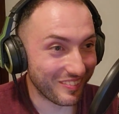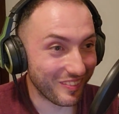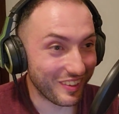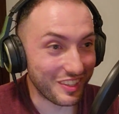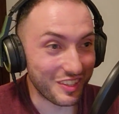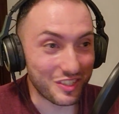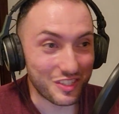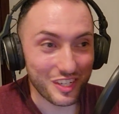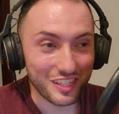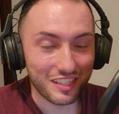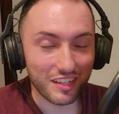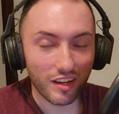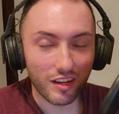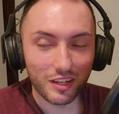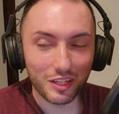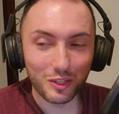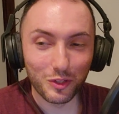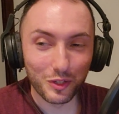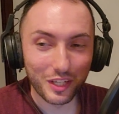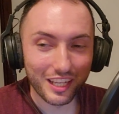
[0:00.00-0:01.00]
When you just go,
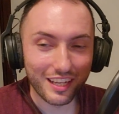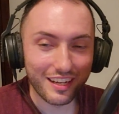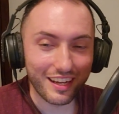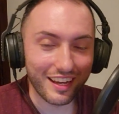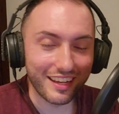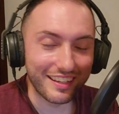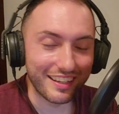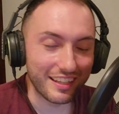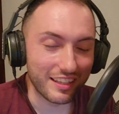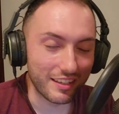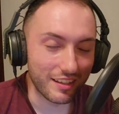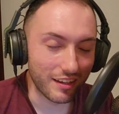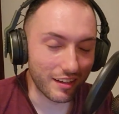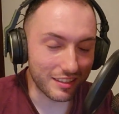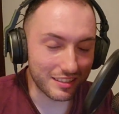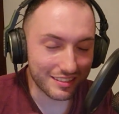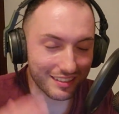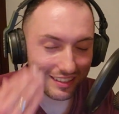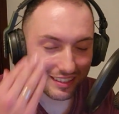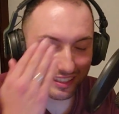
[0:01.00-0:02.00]
you look at your KD and you go,
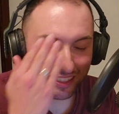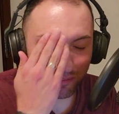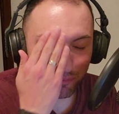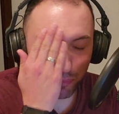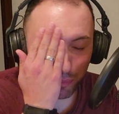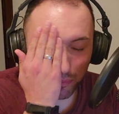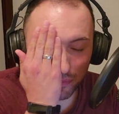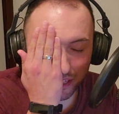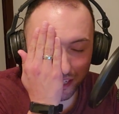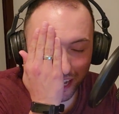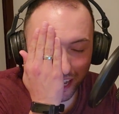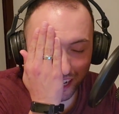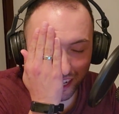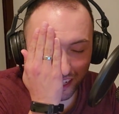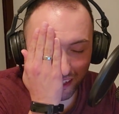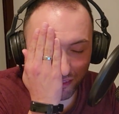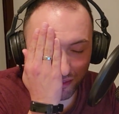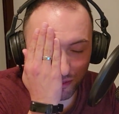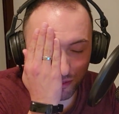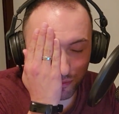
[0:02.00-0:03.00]
it's
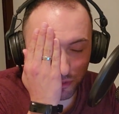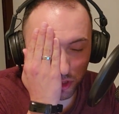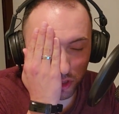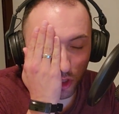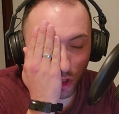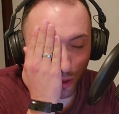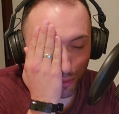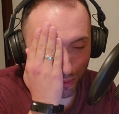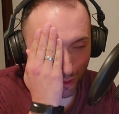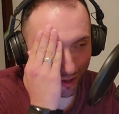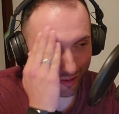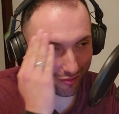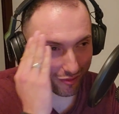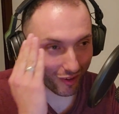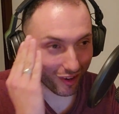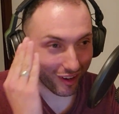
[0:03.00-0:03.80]
negative 0.5.